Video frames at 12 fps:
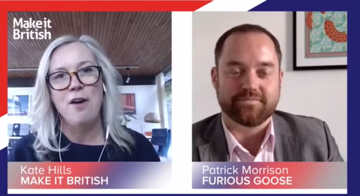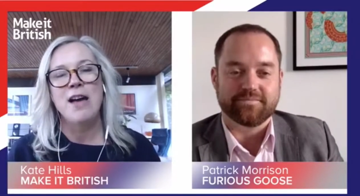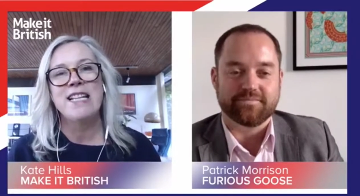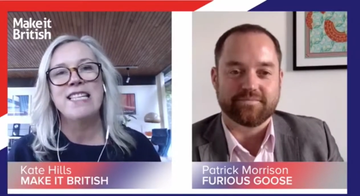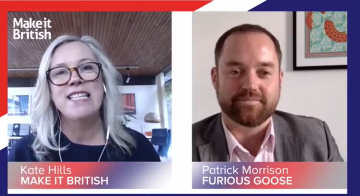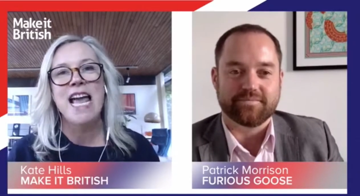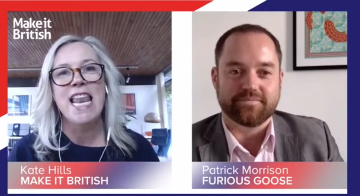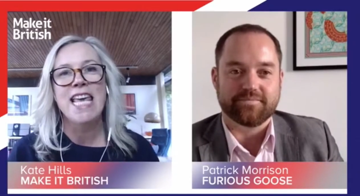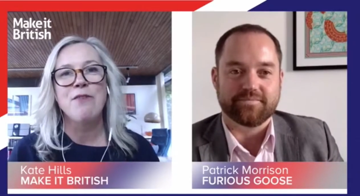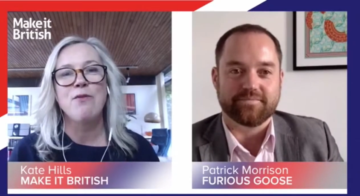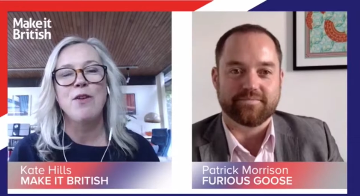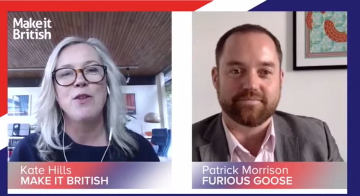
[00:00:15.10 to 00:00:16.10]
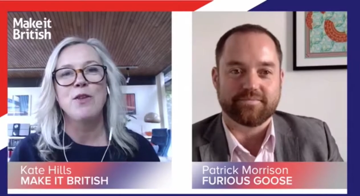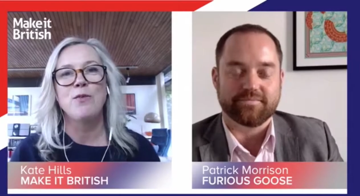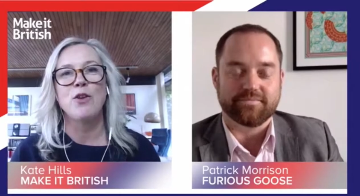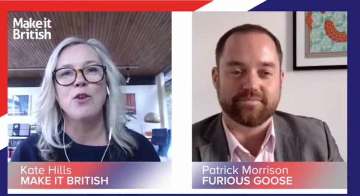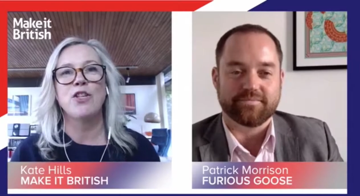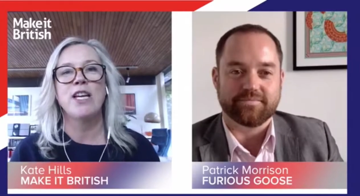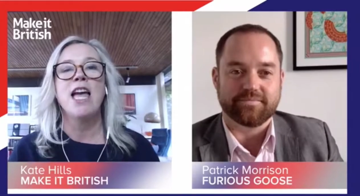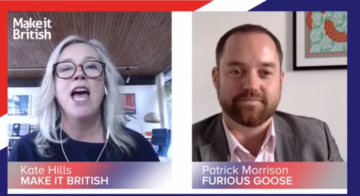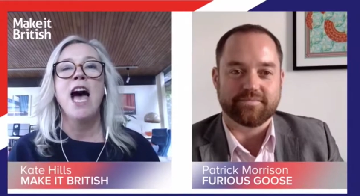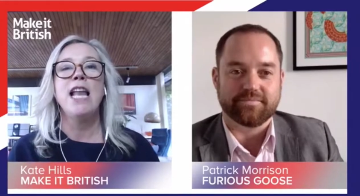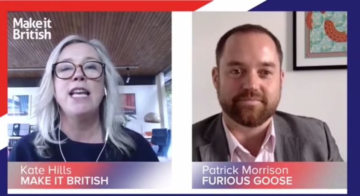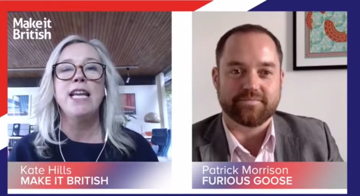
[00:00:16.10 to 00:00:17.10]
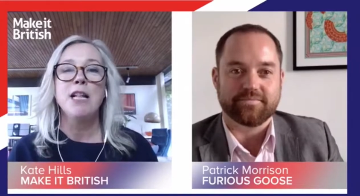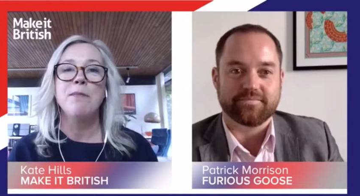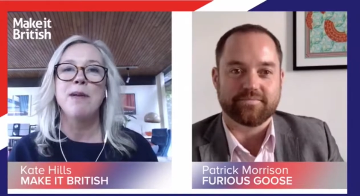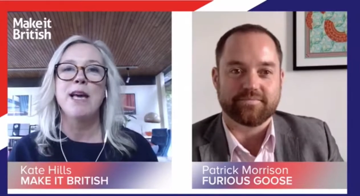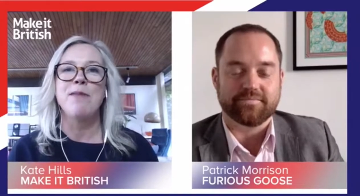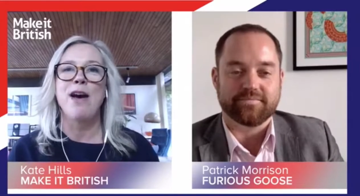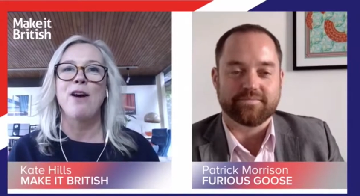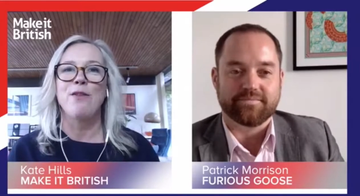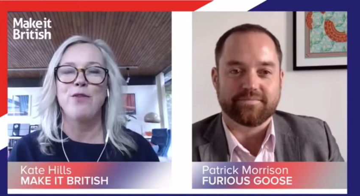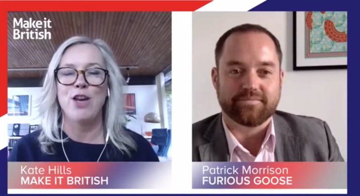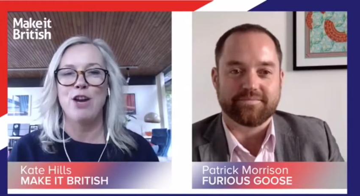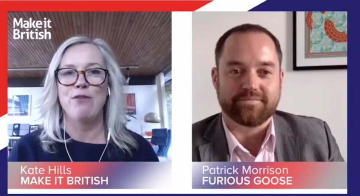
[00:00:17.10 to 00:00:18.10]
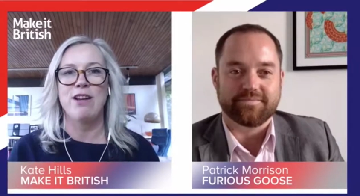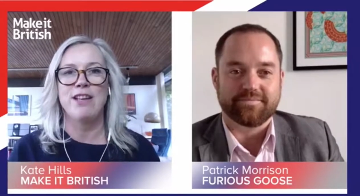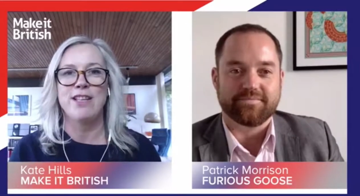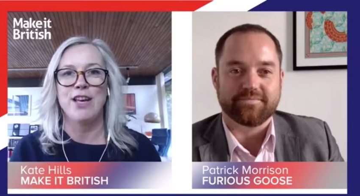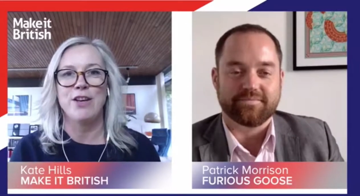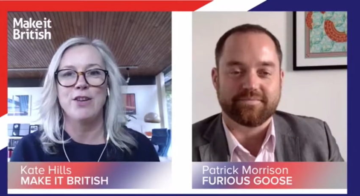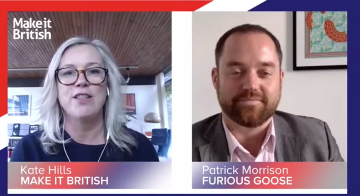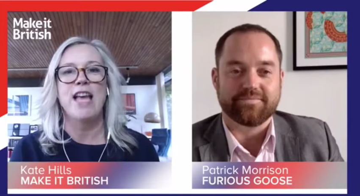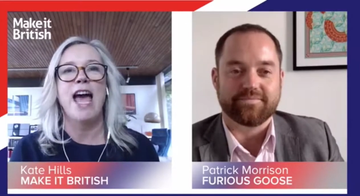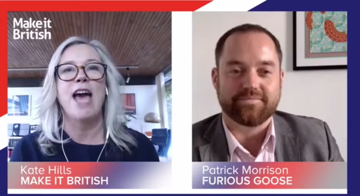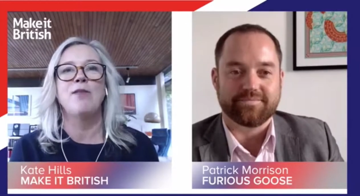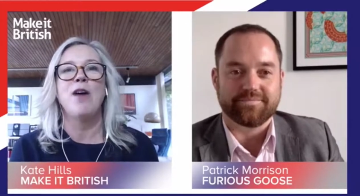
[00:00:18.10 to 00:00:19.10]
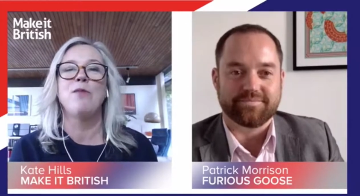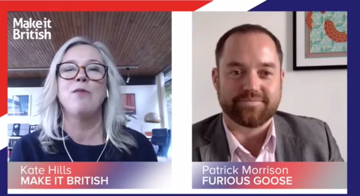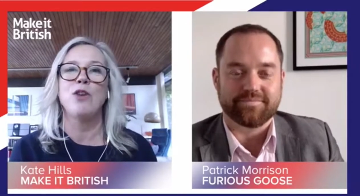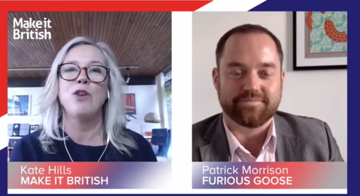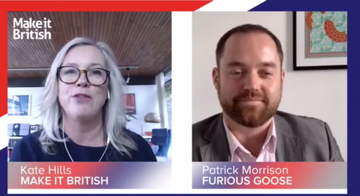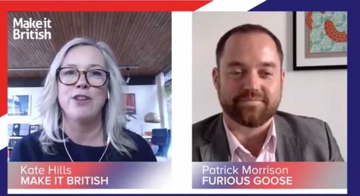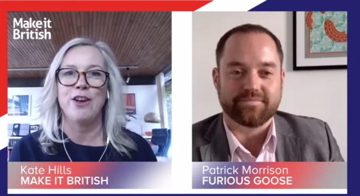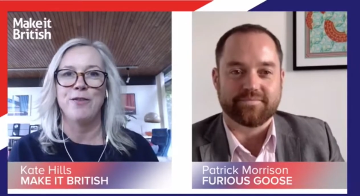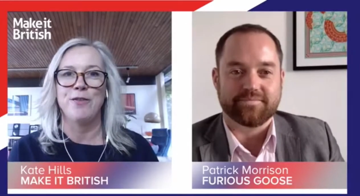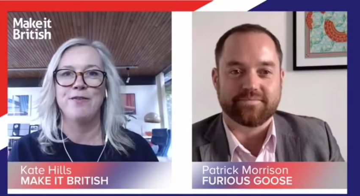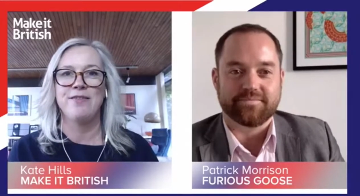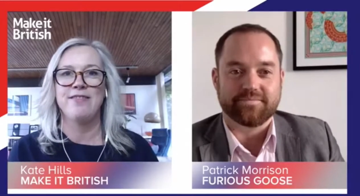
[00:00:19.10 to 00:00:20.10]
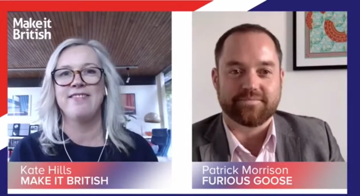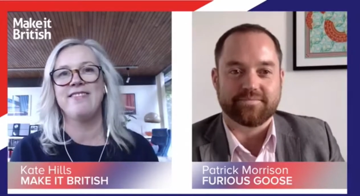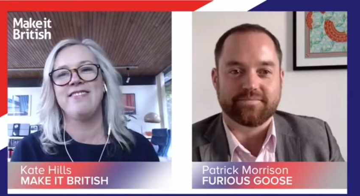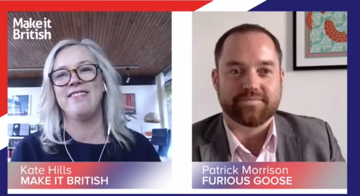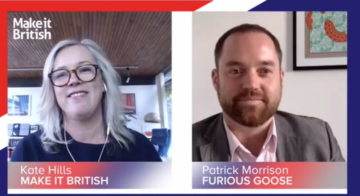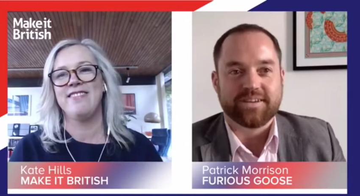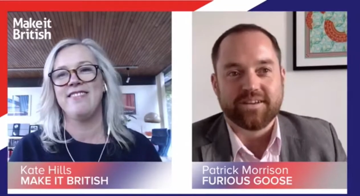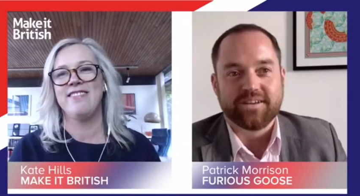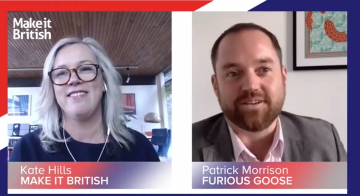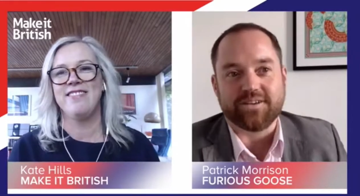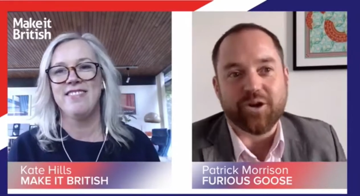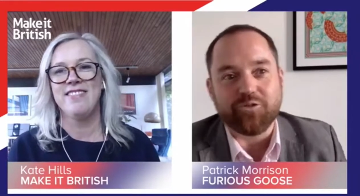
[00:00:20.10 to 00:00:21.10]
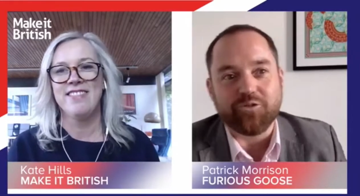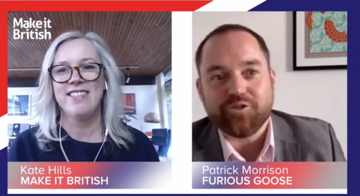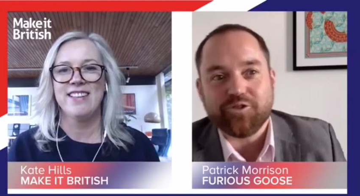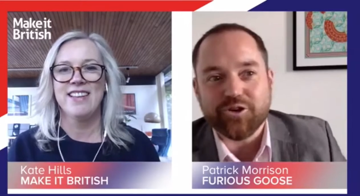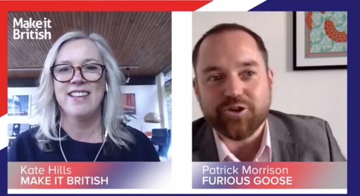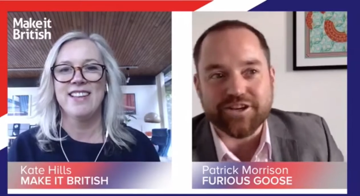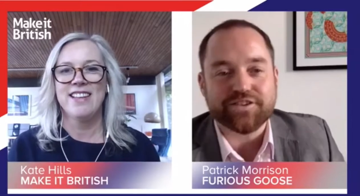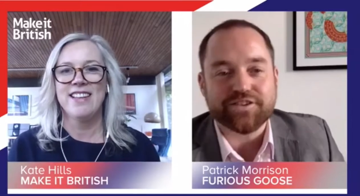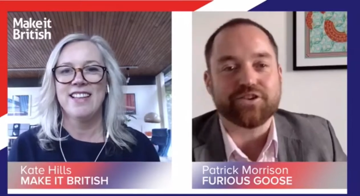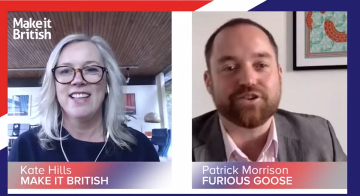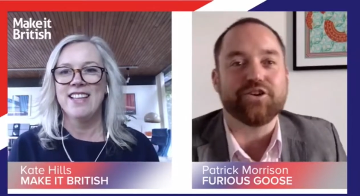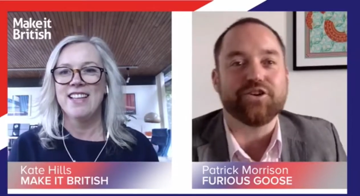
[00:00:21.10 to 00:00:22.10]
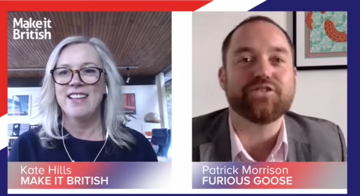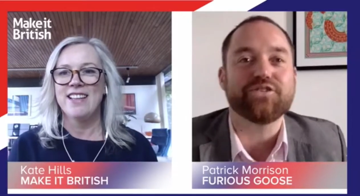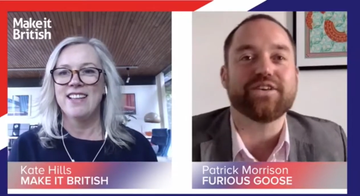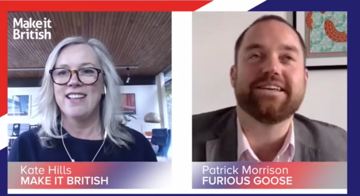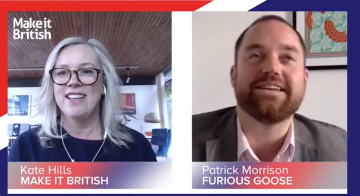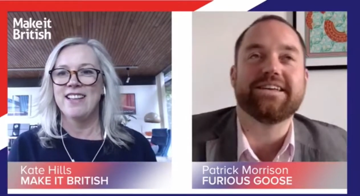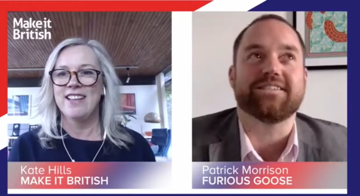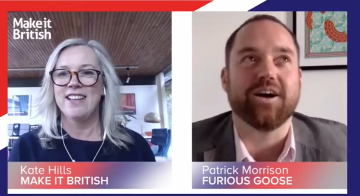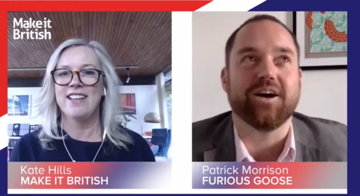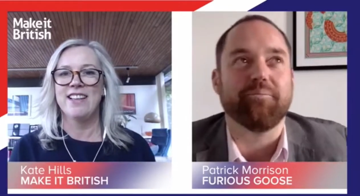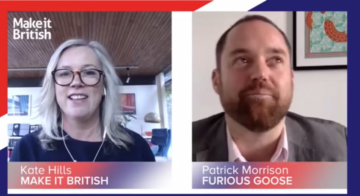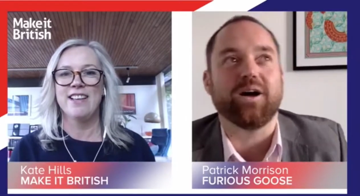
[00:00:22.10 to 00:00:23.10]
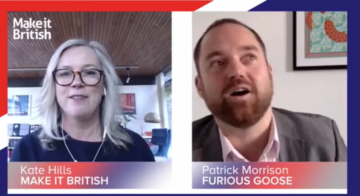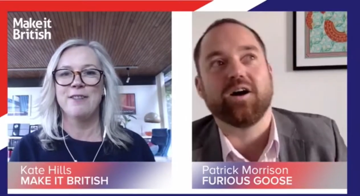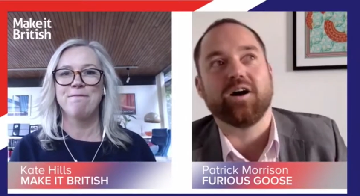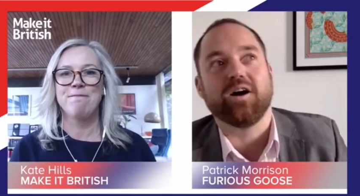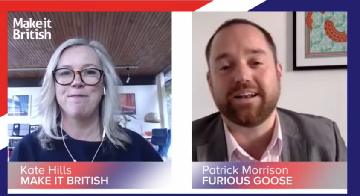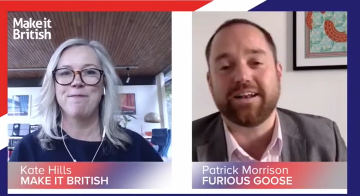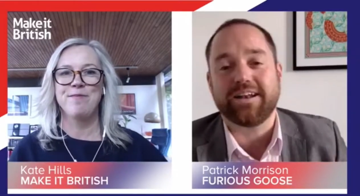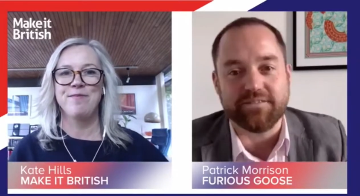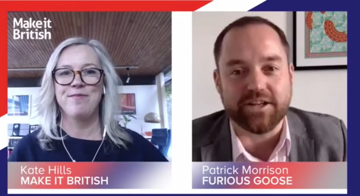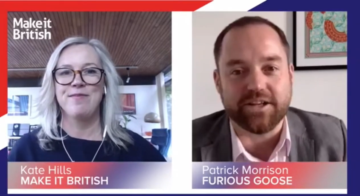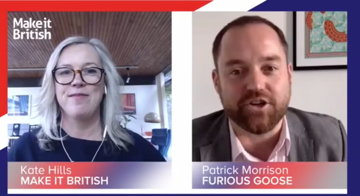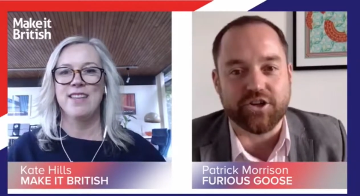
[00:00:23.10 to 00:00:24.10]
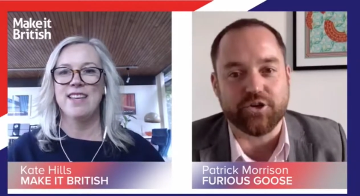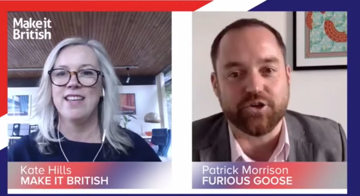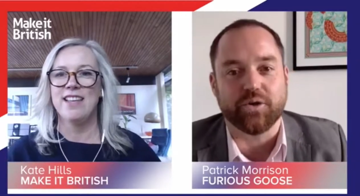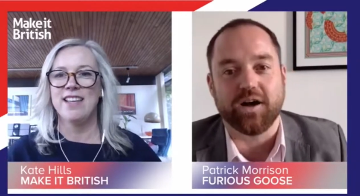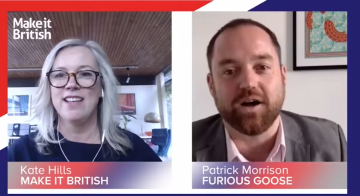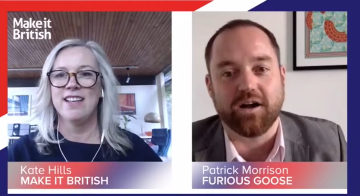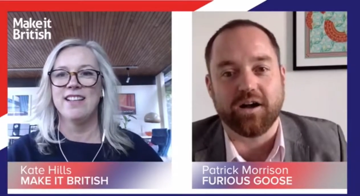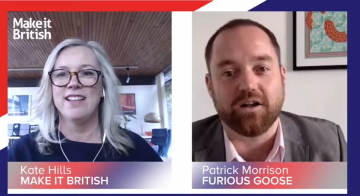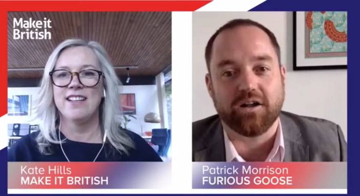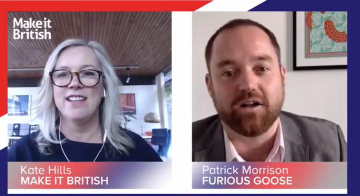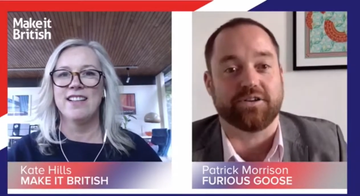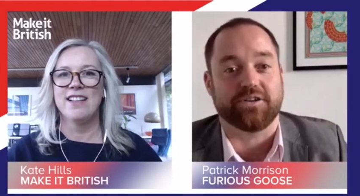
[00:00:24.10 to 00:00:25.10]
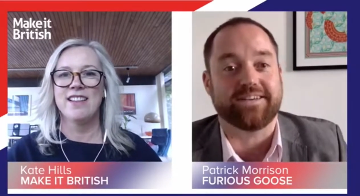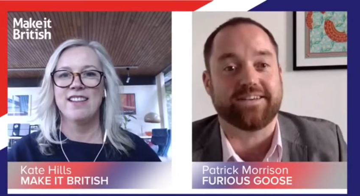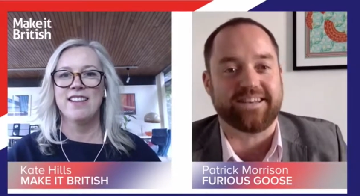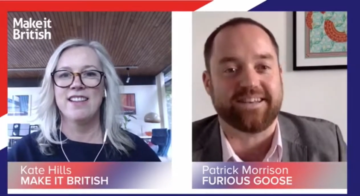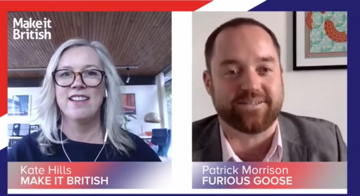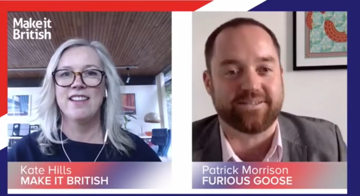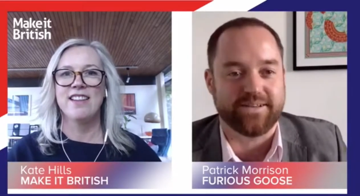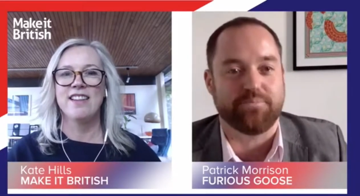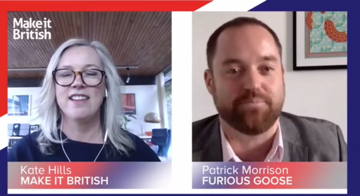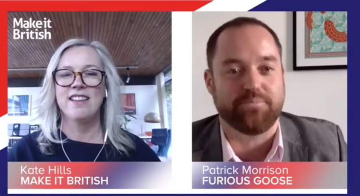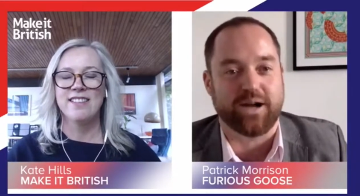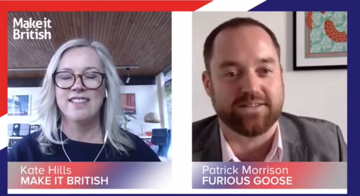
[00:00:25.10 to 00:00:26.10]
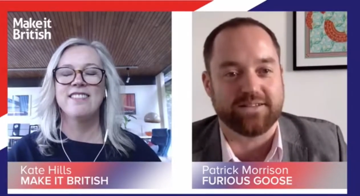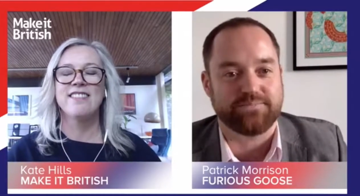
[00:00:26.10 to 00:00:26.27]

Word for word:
Speaker 1: by telling everyone that's watching a little bit about Furious Goose and, and what you do?
Speaker 2: So, Furious Goose is um, a relatively new uh, luxury accessories brand